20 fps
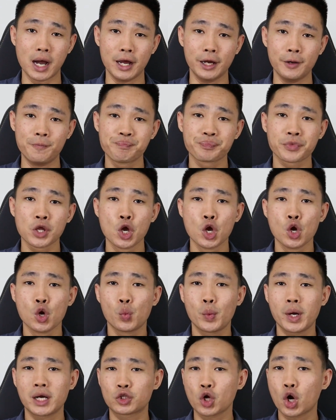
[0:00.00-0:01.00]
guy.
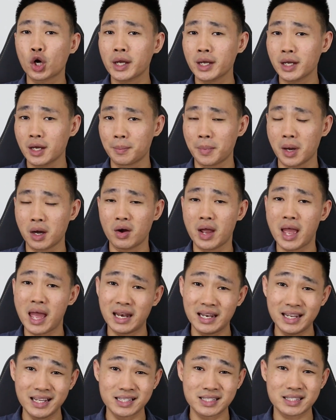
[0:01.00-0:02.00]
We are talking about
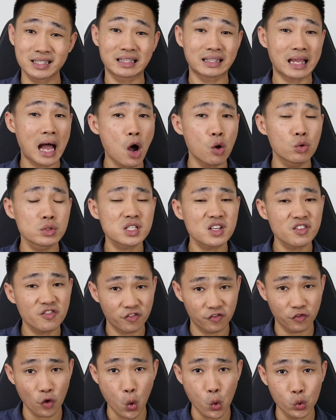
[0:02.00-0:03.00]
at least
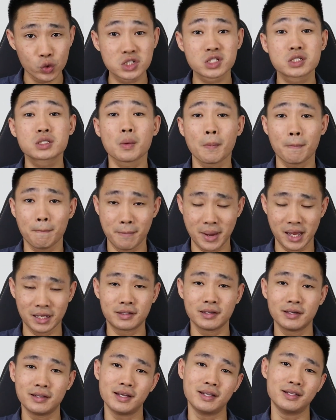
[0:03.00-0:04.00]
1,000 folds
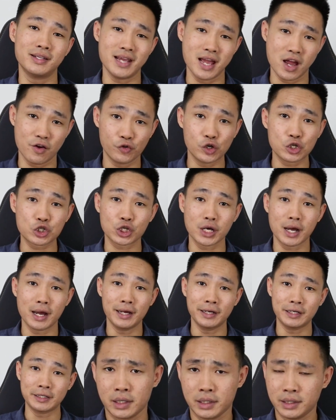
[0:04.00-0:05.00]
better than the average
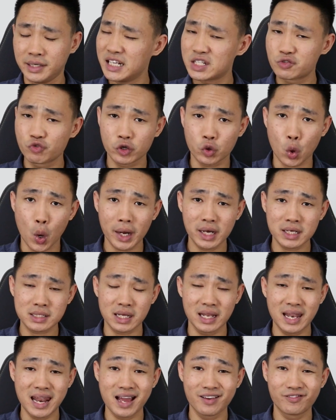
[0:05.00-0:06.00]
guy. This
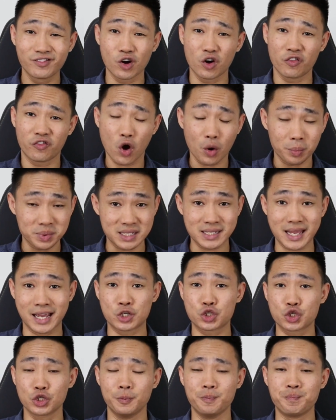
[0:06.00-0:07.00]
requires a level of
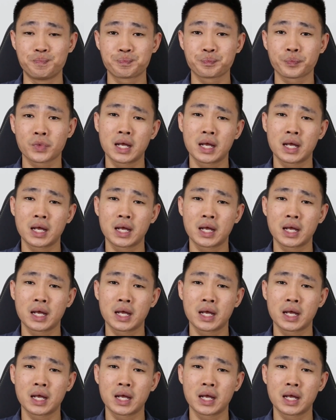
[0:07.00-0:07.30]
obsession.